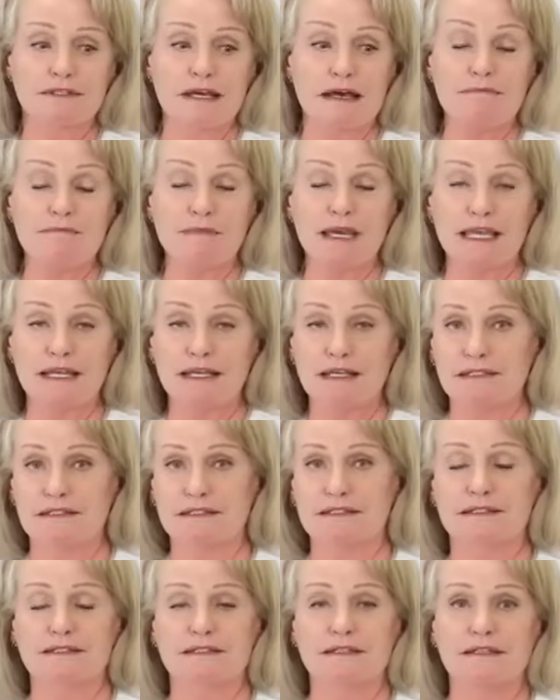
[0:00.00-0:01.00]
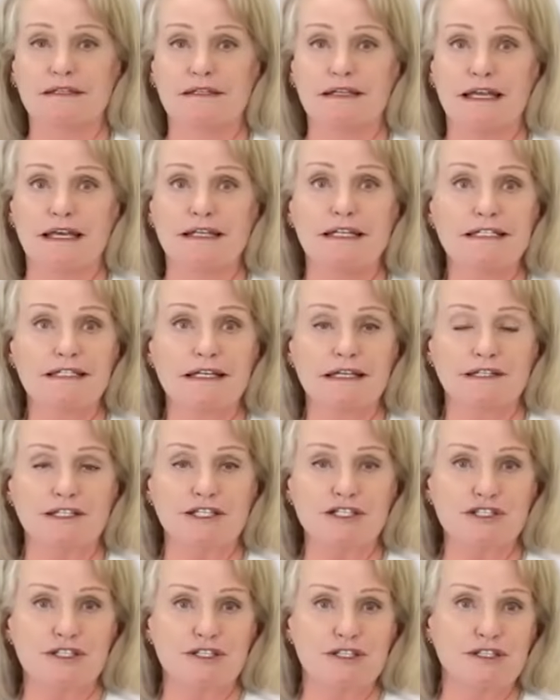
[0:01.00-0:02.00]
amaze any
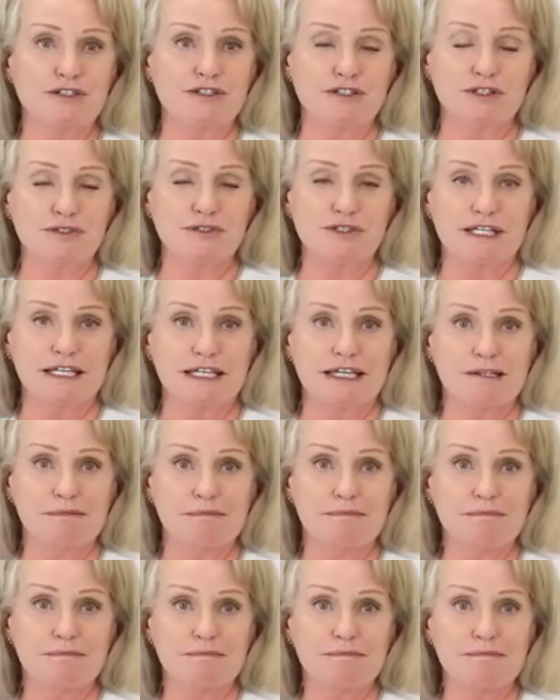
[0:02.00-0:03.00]
technician that's using it.